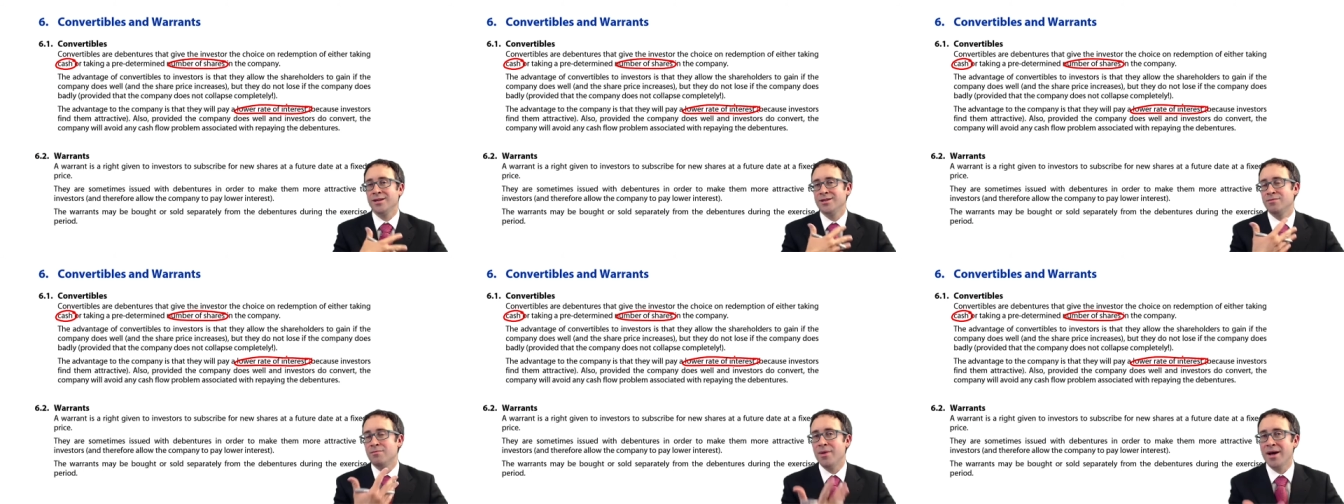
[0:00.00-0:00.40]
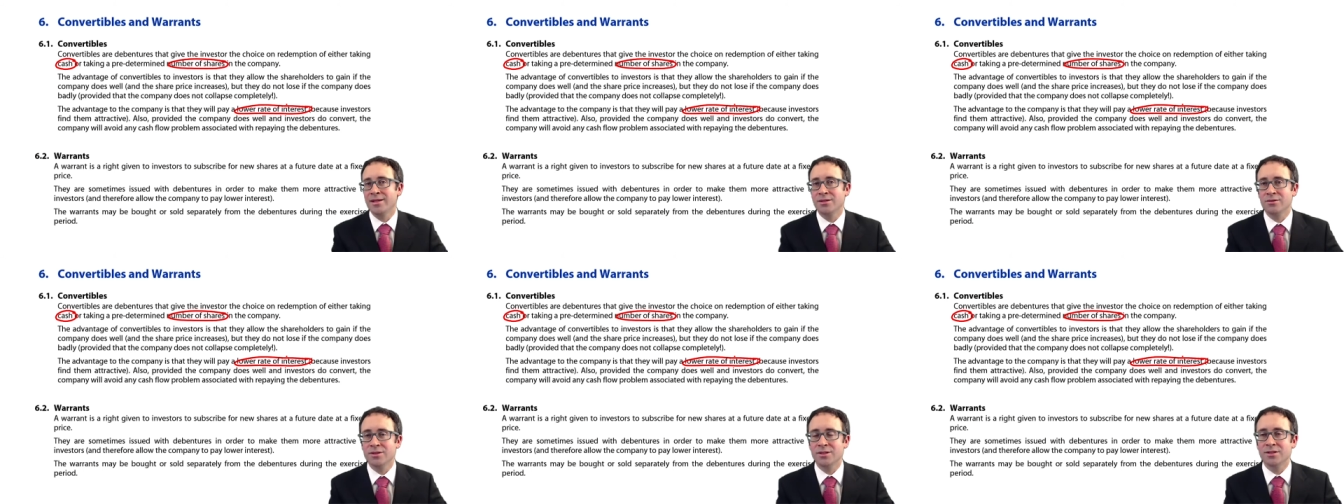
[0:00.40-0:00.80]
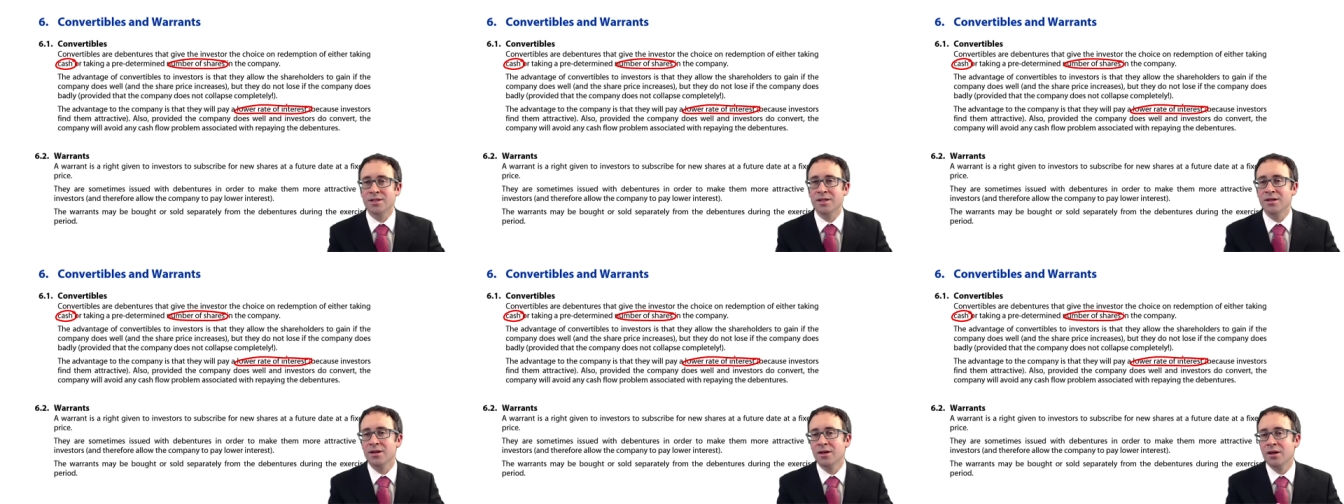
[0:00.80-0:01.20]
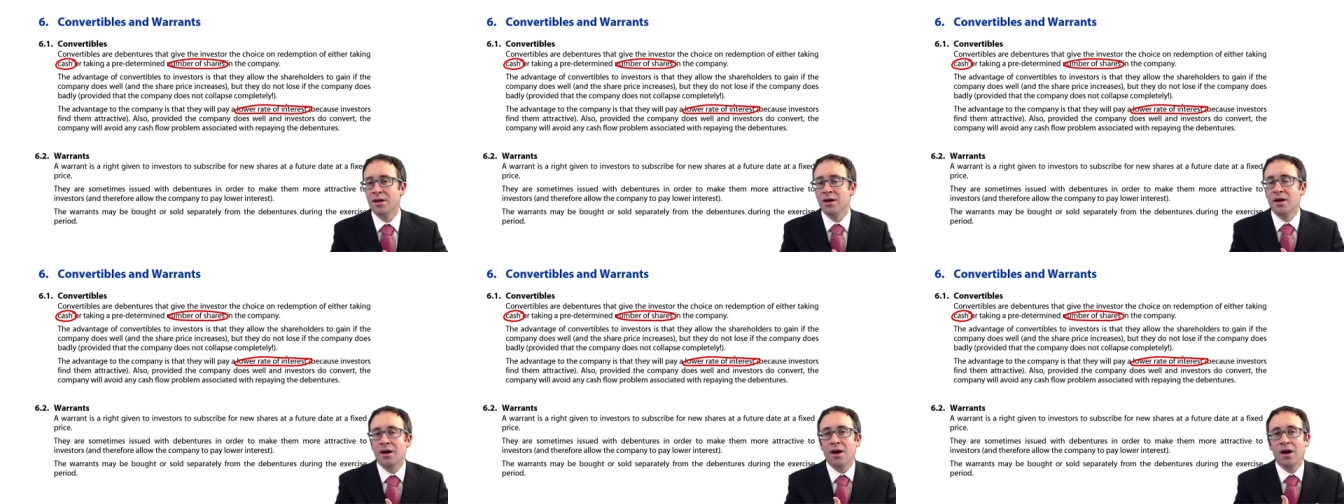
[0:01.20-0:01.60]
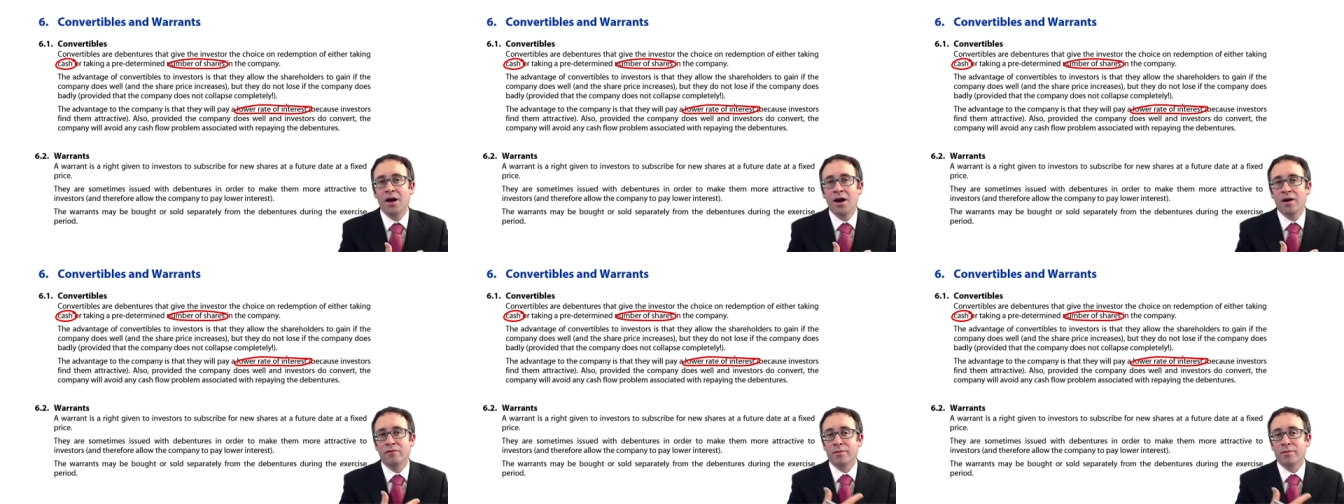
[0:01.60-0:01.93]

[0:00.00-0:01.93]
it's better, isn't it, uh,